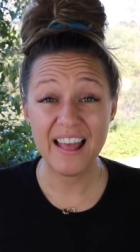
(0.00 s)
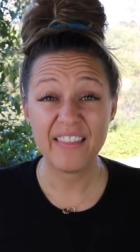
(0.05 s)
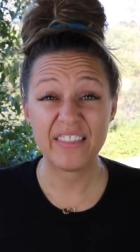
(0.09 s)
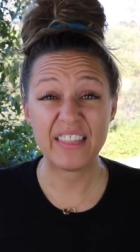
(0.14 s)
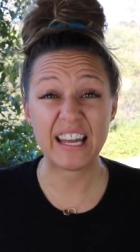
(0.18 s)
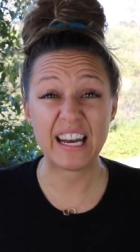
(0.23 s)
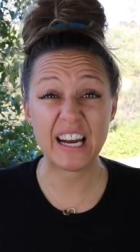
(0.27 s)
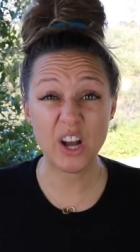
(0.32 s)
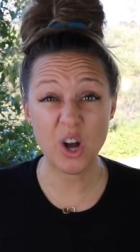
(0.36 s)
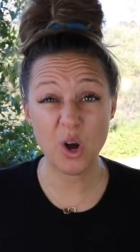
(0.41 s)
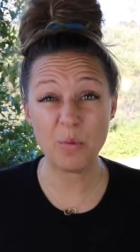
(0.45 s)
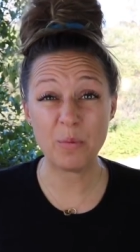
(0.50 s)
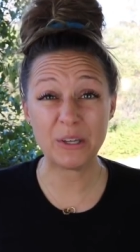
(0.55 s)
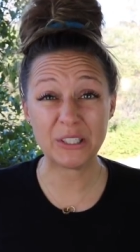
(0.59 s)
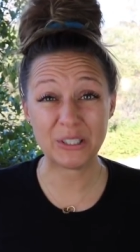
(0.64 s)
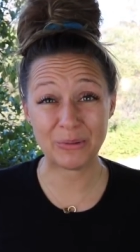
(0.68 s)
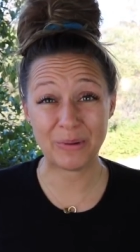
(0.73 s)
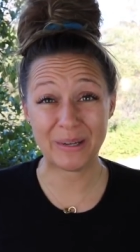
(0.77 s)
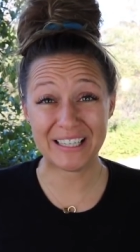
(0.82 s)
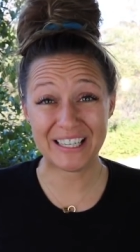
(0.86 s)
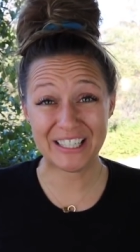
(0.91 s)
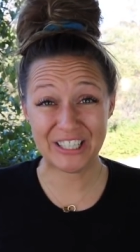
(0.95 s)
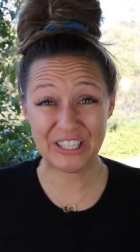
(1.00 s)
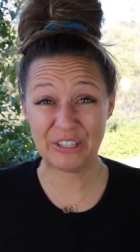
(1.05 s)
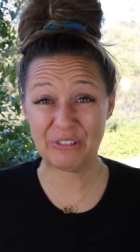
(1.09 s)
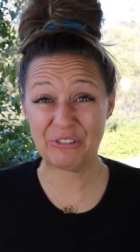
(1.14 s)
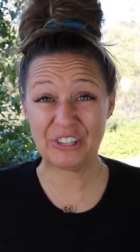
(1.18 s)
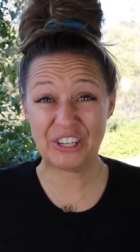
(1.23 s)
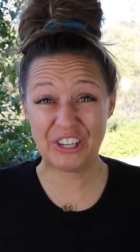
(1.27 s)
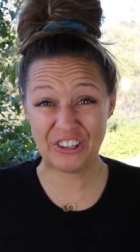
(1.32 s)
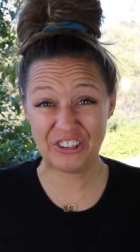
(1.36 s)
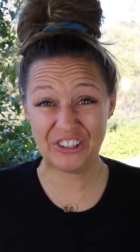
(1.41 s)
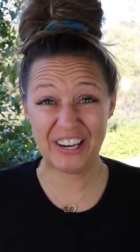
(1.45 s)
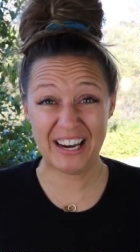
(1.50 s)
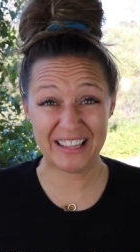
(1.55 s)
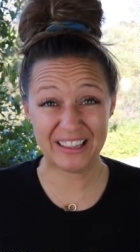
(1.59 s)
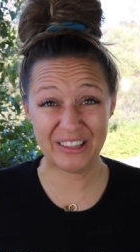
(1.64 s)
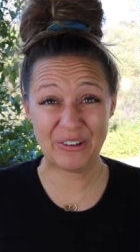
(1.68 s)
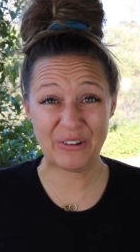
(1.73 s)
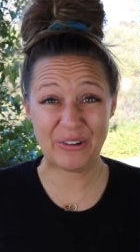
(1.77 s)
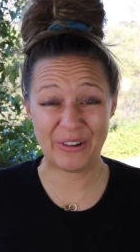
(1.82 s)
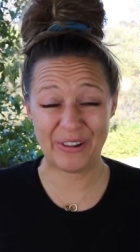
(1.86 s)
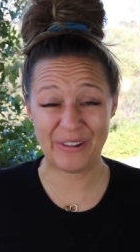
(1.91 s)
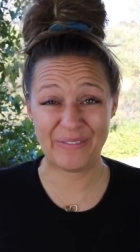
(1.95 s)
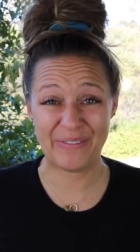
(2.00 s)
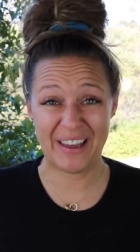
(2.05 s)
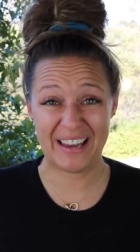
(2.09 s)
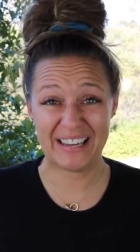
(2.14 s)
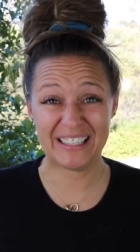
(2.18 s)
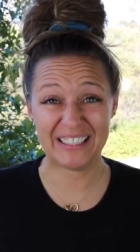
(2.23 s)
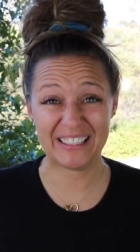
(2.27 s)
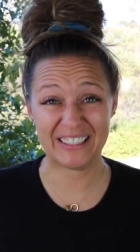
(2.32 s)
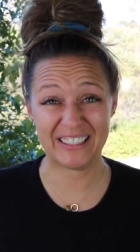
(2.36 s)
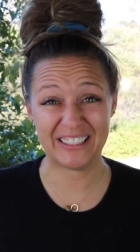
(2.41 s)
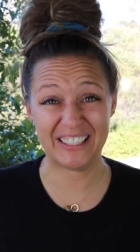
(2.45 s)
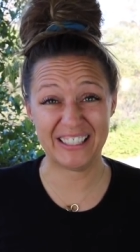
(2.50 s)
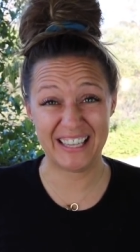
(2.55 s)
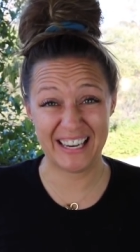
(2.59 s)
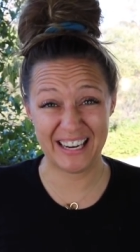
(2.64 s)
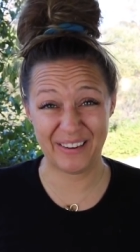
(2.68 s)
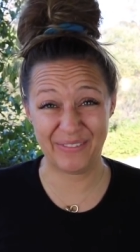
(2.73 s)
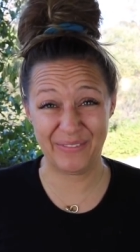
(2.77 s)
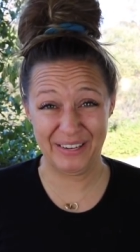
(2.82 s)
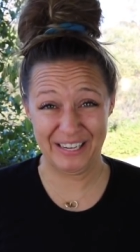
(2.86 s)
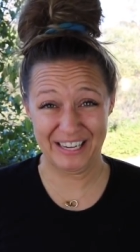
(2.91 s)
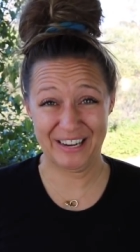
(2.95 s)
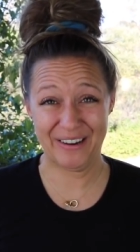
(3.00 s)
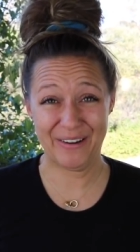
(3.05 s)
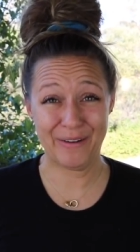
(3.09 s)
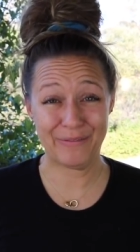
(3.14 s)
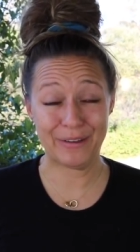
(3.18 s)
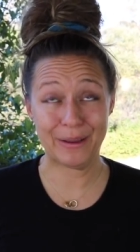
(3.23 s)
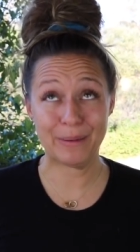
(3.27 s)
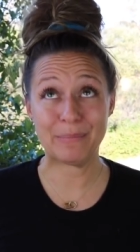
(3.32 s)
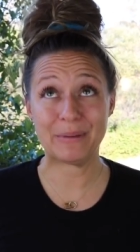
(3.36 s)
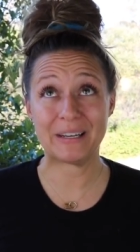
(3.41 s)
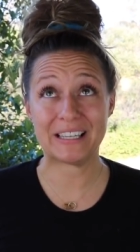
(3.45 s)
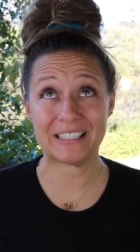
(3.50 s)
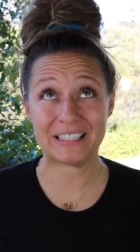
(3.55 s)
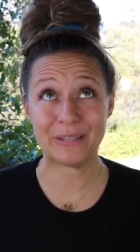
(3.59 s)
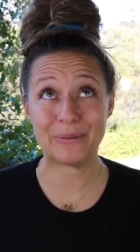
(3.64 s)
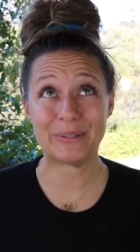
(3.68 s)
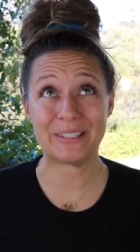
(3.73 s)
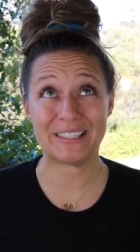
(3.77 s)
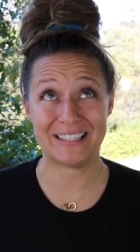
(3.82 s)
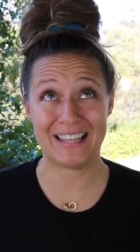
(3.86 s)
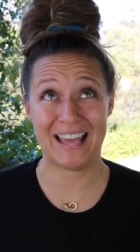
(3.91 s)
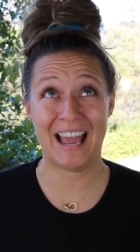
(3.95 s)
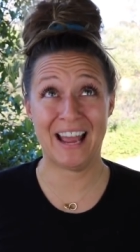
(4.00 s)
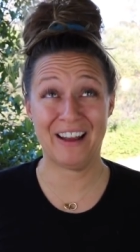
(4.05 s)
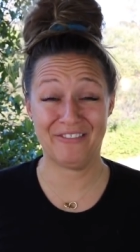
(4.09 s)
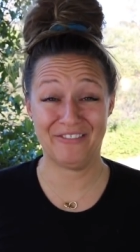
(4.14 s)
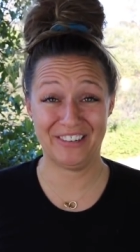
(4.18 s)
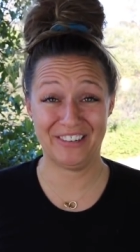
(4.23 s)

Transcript: that I almost wanted to recreate the whole event to take a video of it because it was that